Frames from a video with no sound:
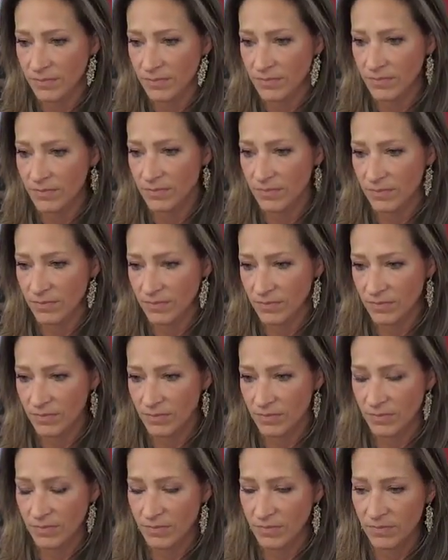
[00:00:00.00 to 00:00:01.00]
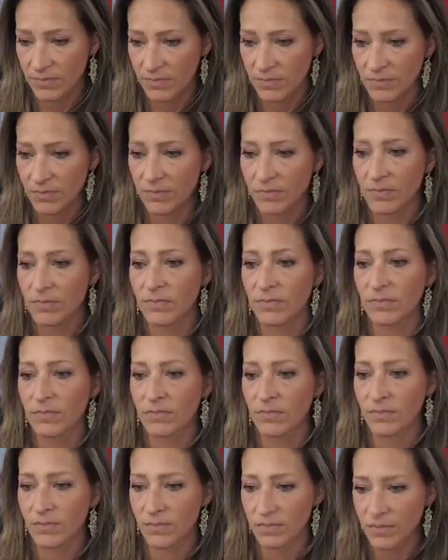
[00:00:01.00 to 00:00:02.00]

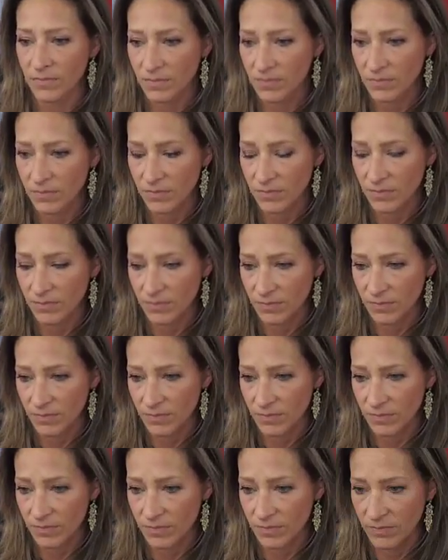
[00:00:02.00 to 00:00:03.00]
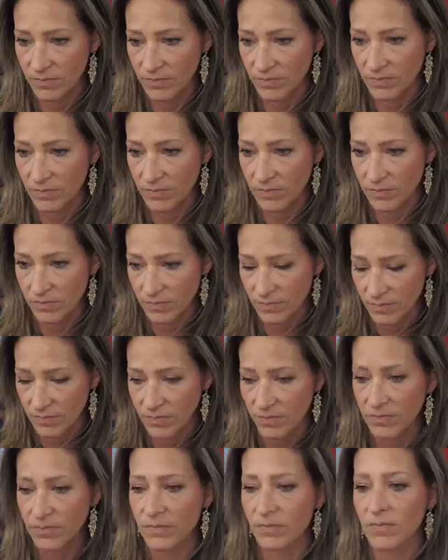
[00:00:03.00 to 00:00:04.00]

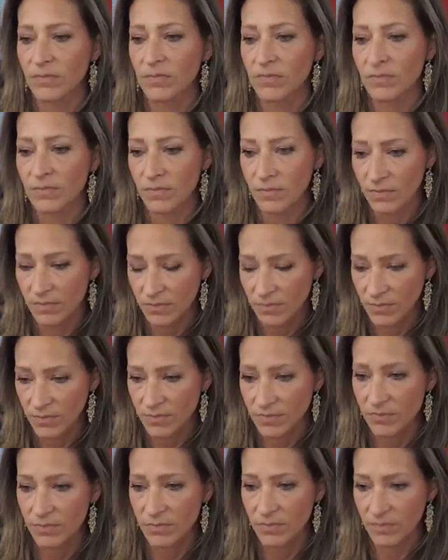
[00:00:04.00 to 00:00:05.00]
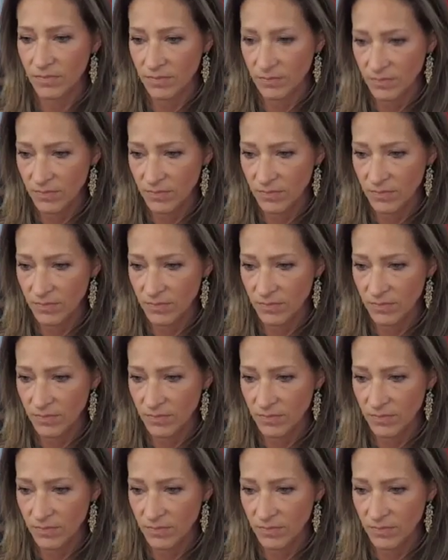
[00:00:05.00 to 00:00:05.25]
(silent)